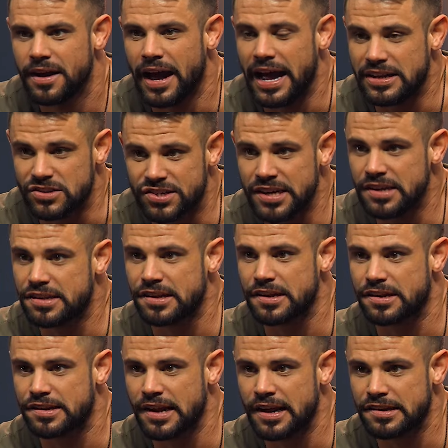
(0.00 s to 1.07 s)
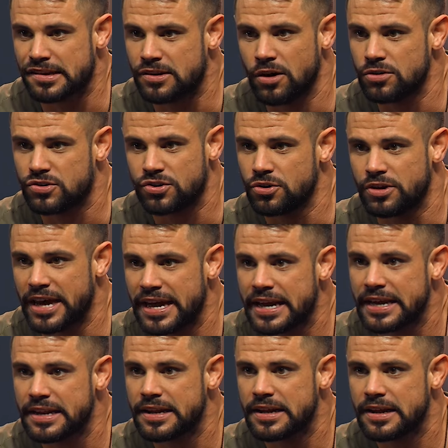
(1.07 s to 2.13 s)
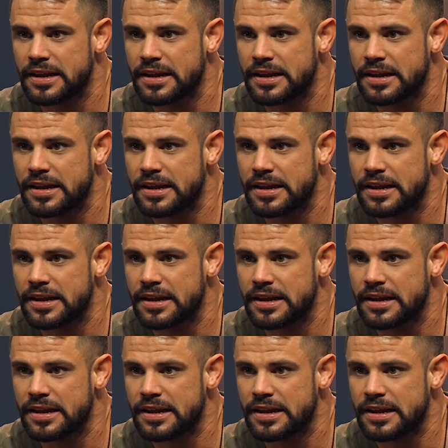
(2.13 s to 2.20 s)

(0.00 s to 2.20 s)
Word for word: And Jesus says, don't you get it?